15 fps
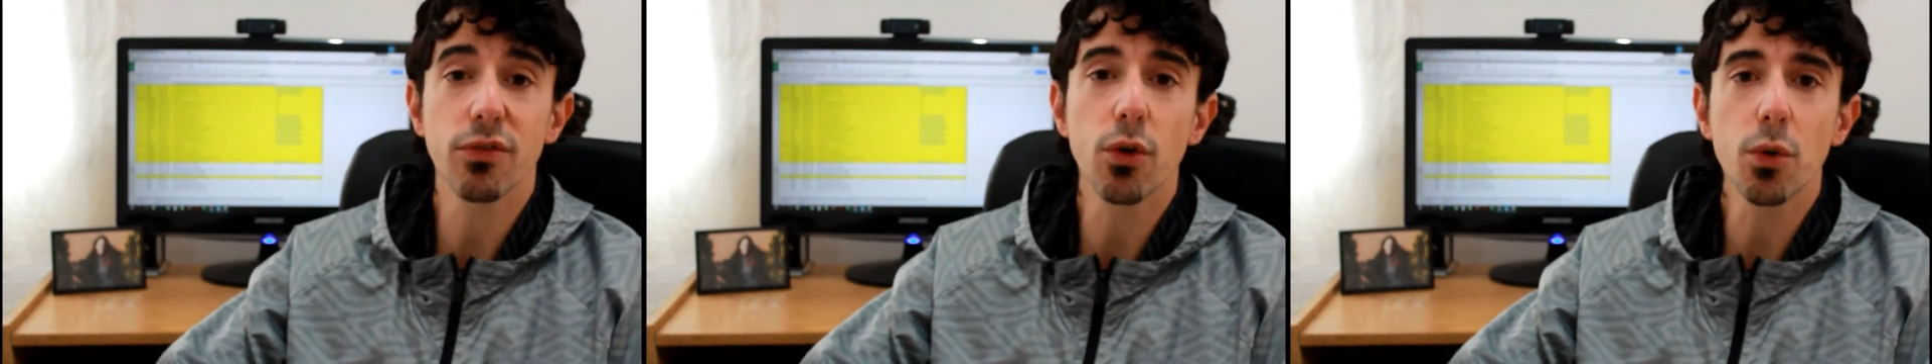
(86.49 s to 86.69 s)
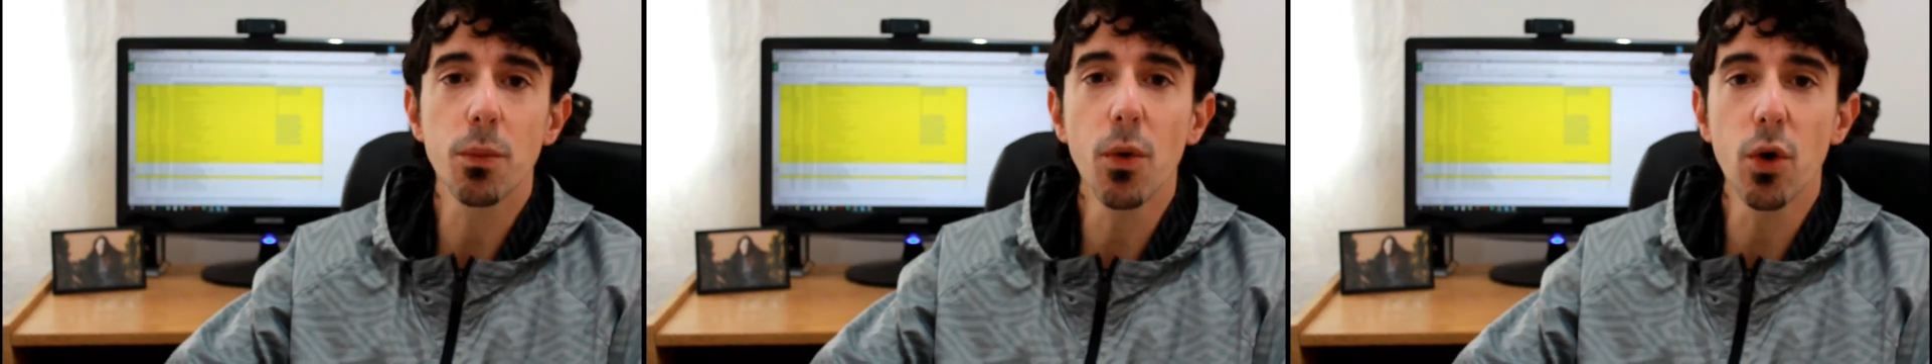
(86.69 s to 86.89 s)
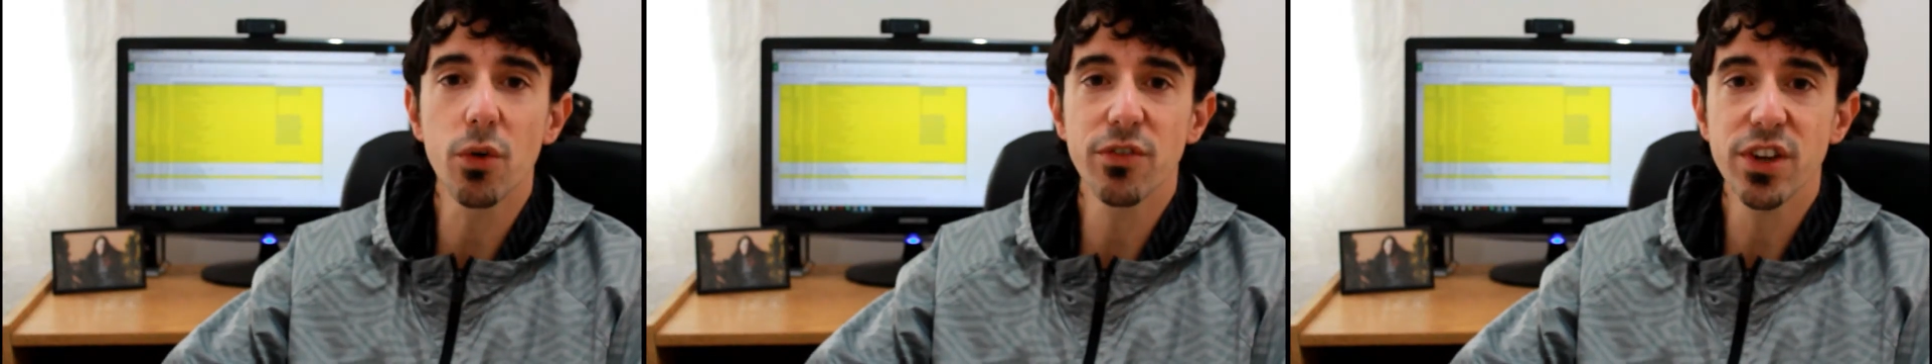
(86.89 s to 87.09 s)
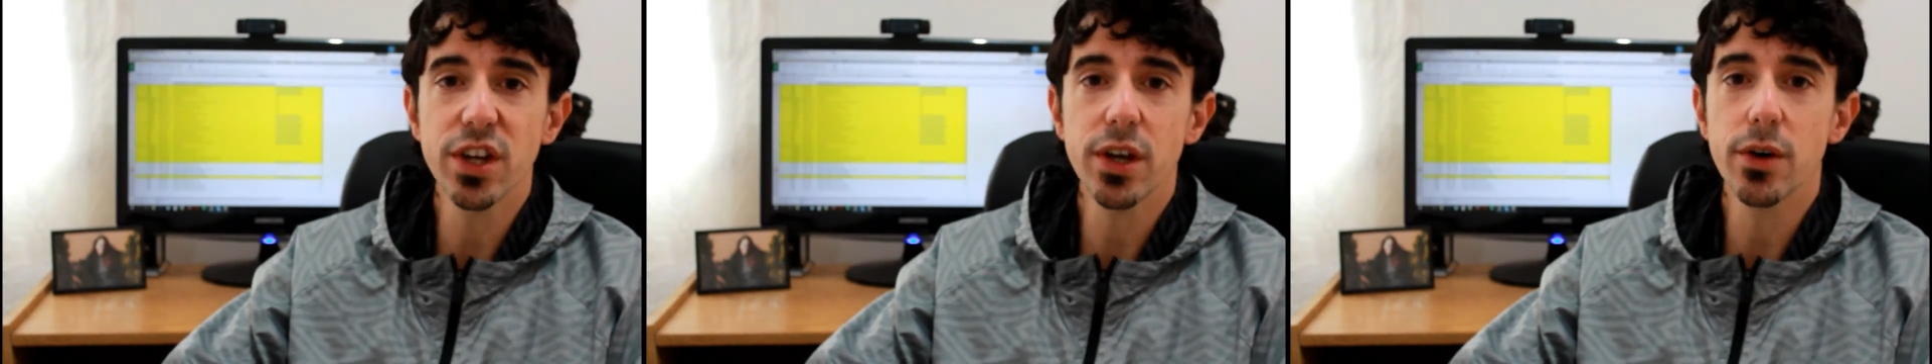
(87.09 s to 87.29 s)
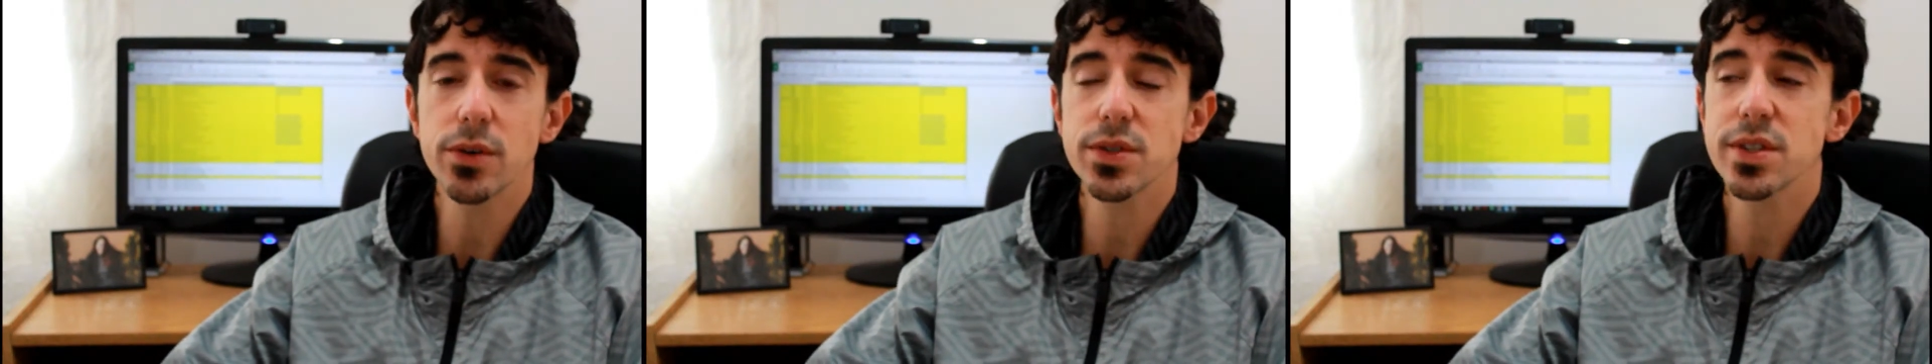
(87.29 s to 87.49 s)
4 more
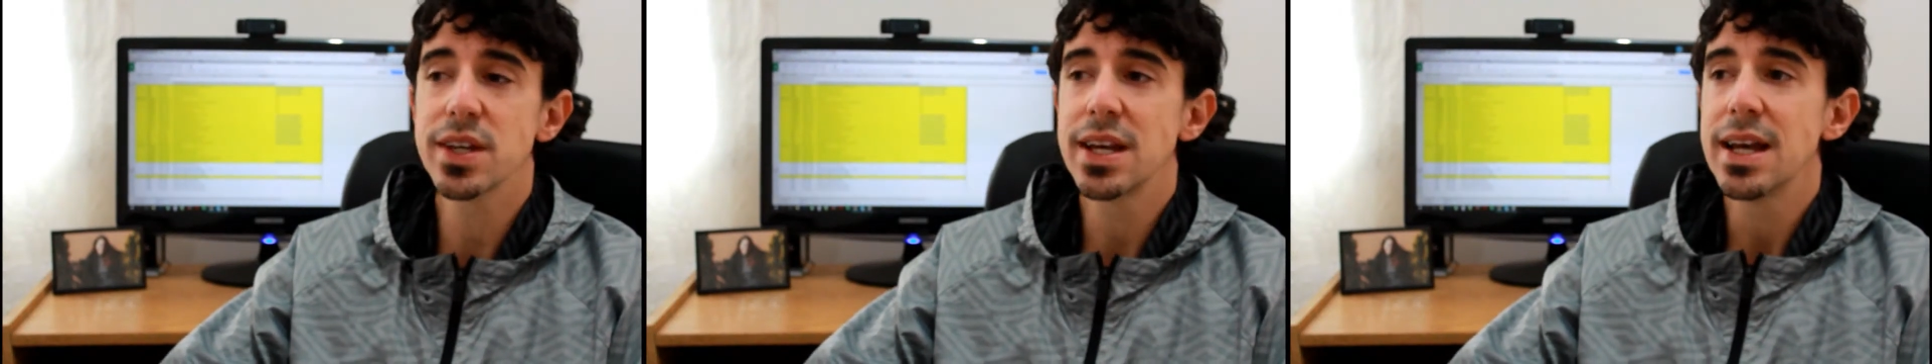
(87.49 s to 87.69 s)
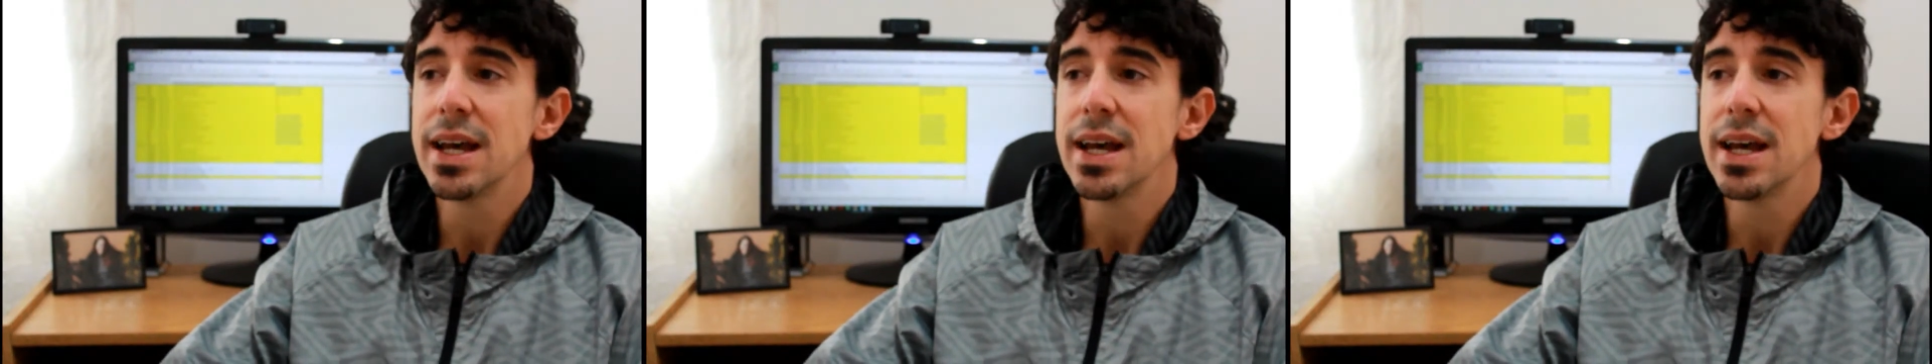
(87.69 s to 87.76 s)
videos.